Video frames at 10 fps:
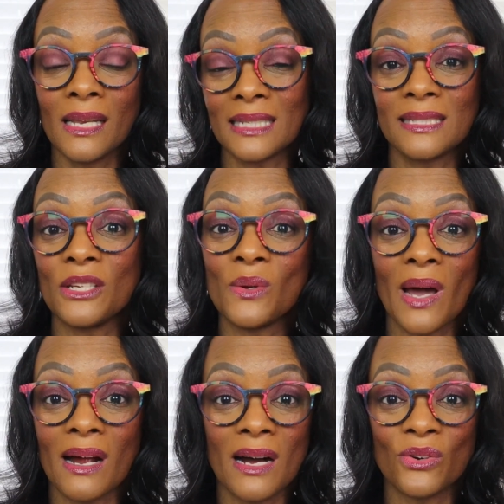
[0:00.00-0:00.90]
let's say you
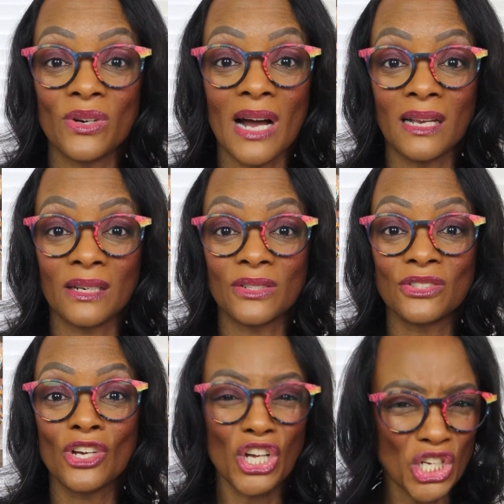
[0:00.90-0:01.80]
got
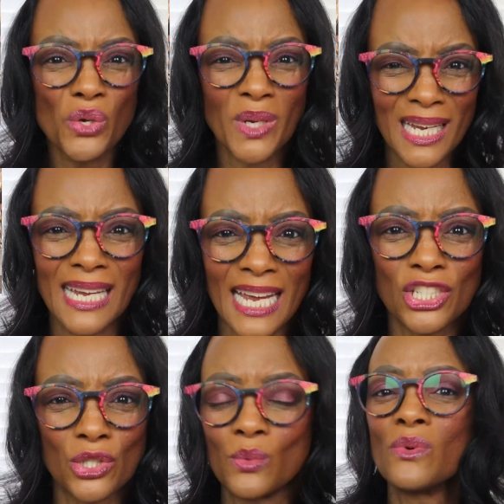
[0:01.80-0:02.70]
$100, you can
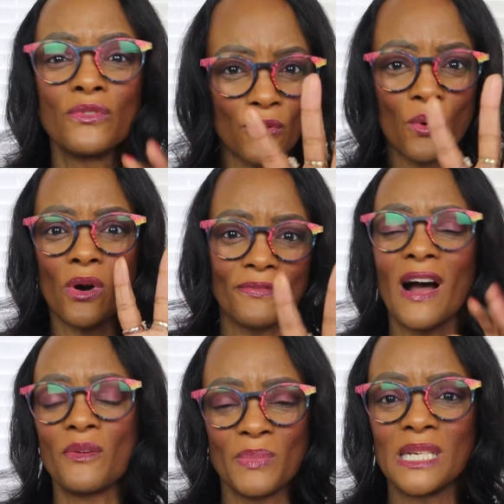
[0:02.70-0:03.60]
get you 4 or
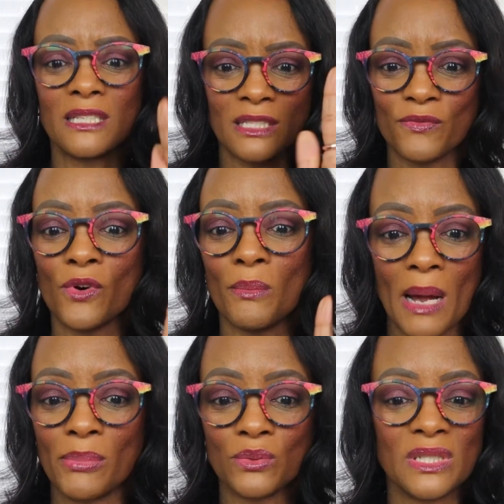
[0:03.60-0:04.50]
5 pieces from
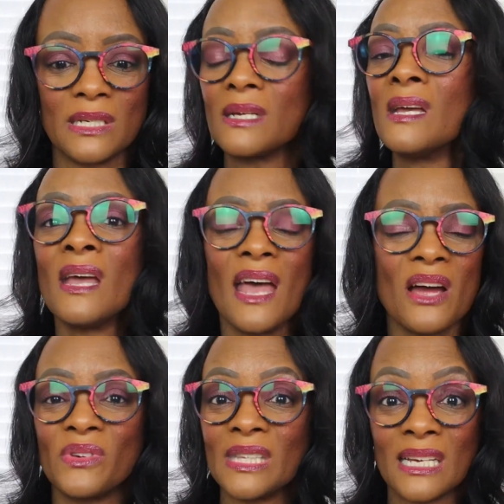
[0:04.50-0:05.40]
my boutique.
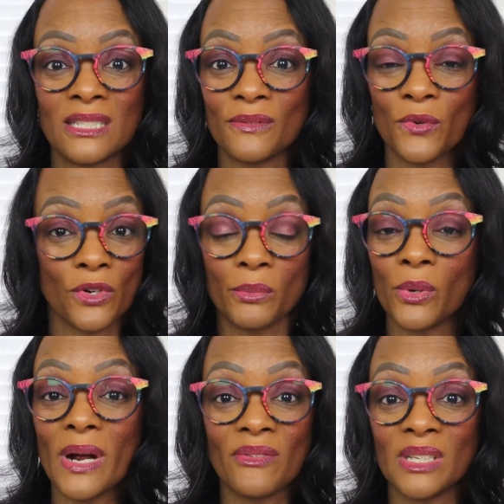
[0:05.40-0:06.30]
Everything is
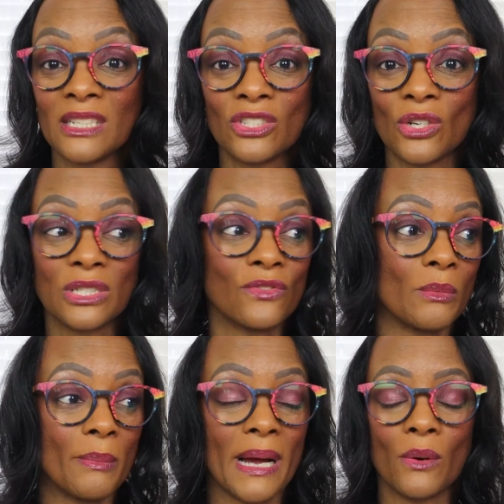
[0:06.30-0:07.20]
affordable. Everything starts
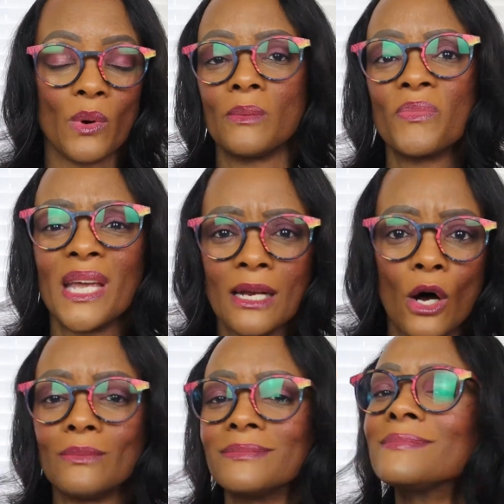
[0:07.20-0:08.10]
from about, well,
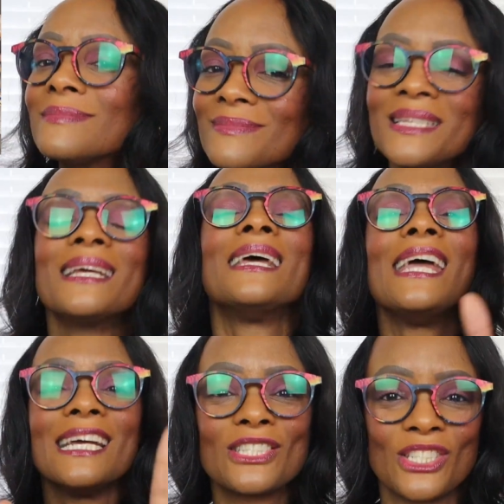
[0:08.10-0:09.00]

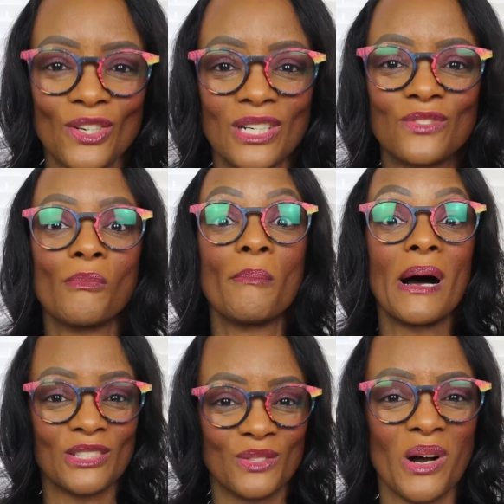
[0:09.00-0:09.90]
it starts from
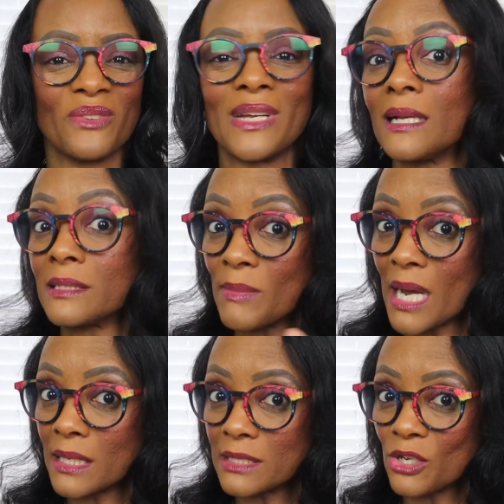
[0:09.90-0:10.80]
about $12. I'm
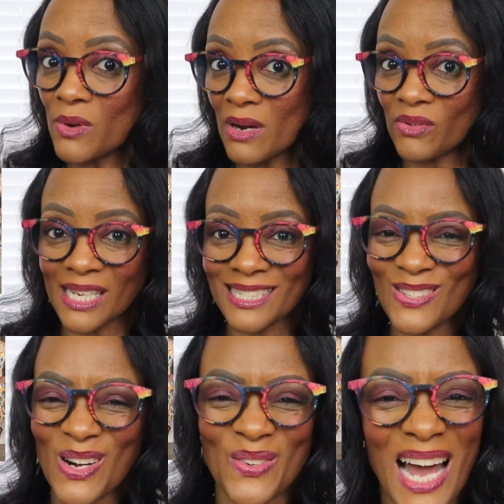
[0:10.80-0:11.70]
not gonna tell you everything
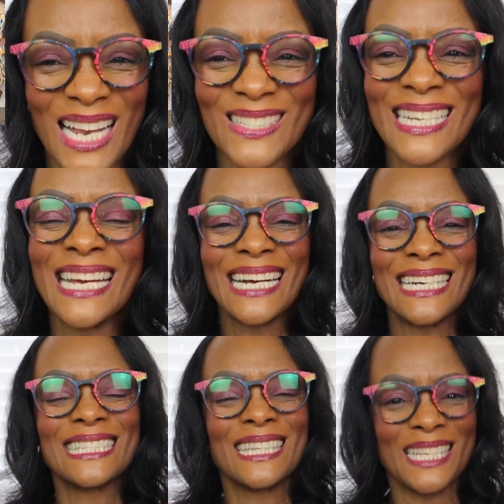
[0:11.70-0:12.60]
is $12
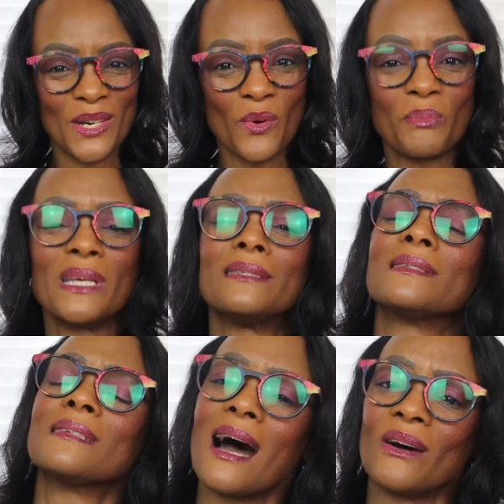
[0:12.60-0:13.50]
because the newer
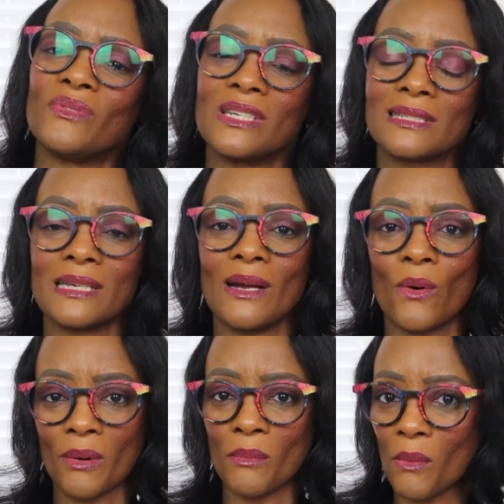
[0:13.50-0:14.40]
pieces obviously
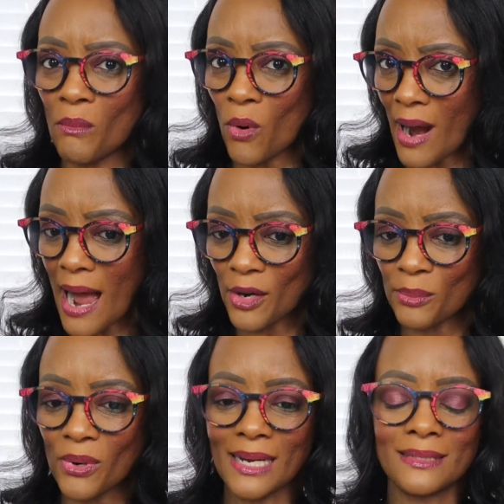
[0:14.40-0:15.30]
are more higher
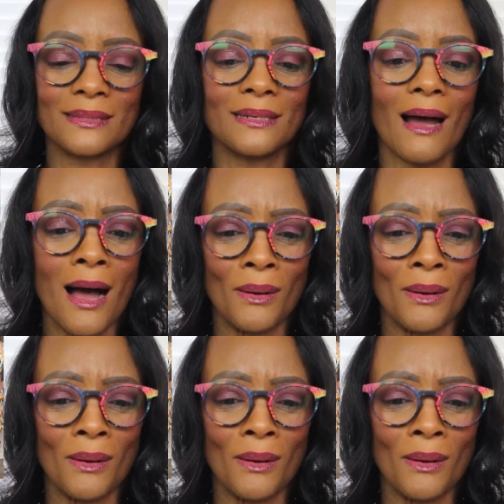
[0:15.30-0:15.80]
priced.